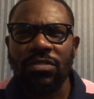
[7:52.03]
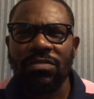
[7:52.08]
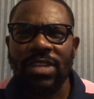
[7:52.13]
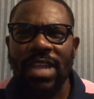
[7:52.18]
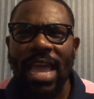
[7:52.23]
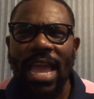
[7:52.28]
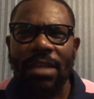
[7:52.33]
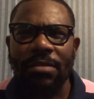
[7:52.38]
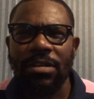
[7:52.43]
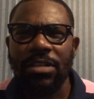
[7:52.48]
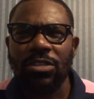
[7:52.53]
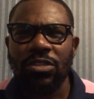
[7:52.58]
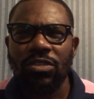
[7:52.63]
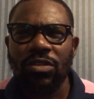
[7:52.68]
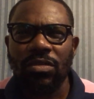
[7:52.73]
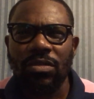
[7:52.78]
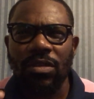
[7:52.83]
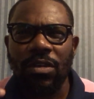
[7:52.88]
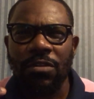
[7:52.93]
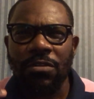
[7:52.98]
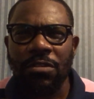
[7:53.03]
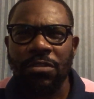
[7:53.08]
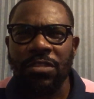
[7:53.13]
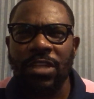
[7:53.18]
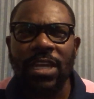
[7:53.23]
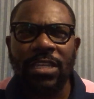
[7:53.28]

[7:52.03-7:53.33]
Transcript: of naira to a